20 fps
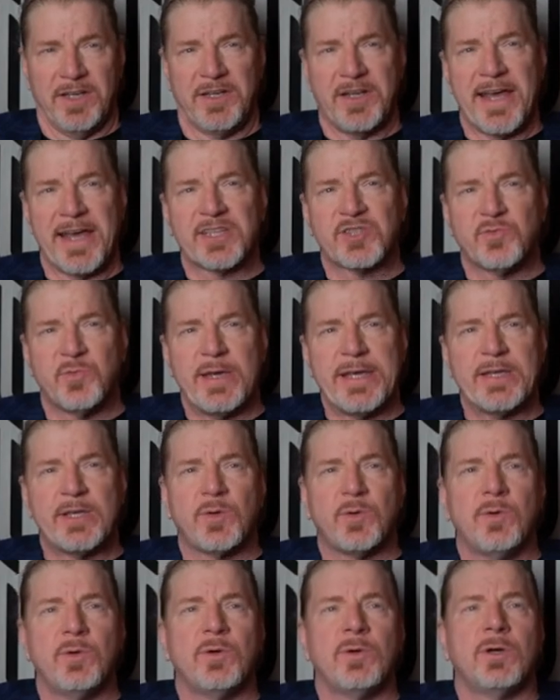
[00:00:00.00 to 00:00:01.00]
Next week,
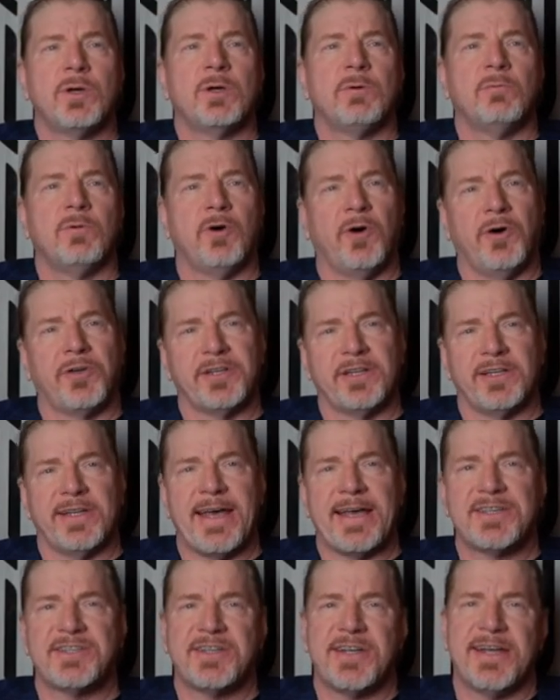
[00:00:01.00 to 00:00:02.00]
we'll hold the
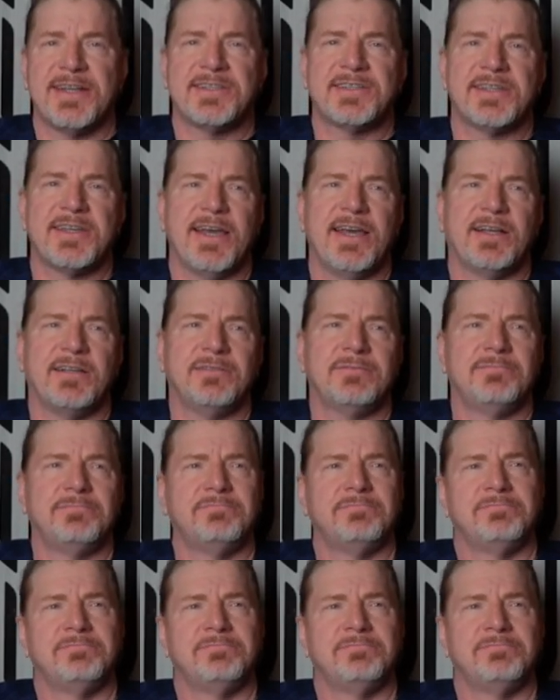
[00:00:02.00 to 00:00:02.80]
last chance sale.